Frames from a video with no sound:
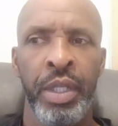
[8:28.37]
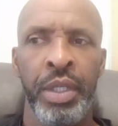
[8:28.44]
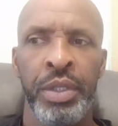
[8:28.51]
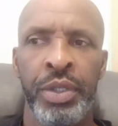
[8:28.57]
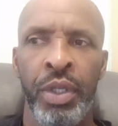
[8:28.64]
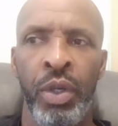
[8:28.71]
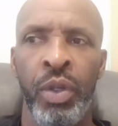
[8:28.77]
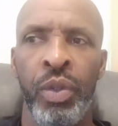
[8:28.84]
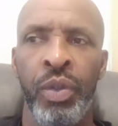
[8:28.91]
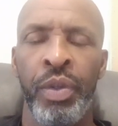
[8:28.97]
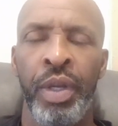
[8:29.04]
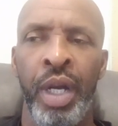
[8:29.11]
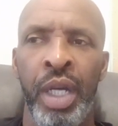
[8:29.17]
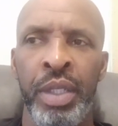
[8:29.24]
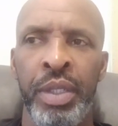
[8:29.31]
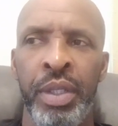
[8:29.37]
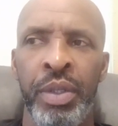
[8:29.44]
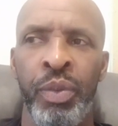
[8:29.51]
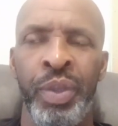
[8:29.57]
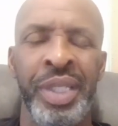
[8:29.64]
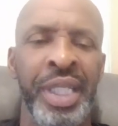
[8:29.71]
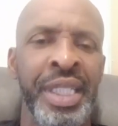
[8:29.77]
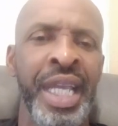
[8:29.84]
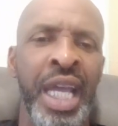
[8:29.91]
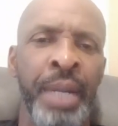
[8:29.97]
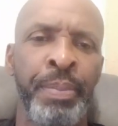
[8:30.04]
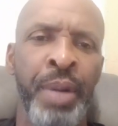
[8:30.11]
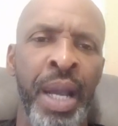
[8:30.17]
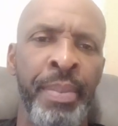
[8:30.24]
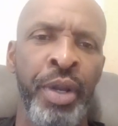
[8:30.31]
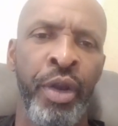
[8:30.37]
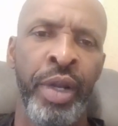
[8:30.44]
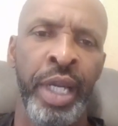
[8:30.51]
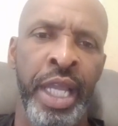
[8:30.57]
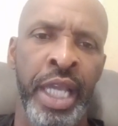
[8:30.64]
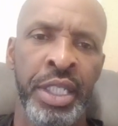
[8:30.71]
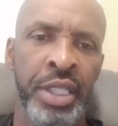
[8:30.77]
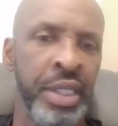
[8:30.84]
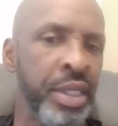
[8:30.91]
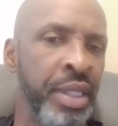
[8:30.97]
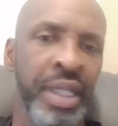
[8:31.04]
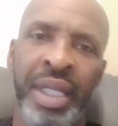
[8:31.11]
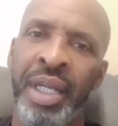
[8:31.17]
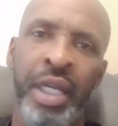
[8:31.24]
So we just had a primary elections.